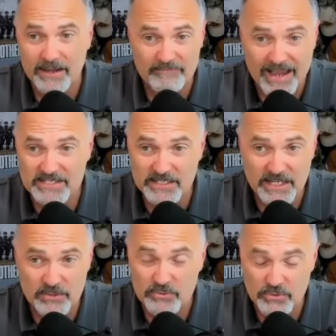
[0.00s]
How fast
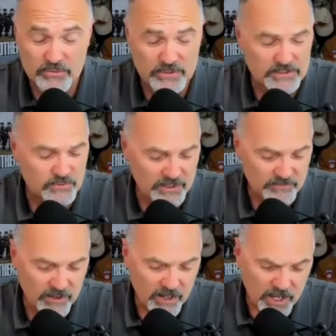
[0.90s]
can you do this?
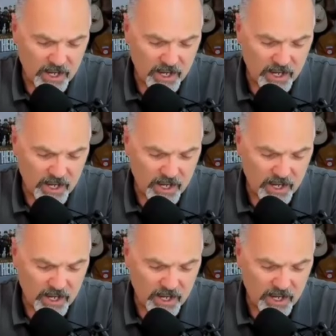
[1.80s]
Whatever.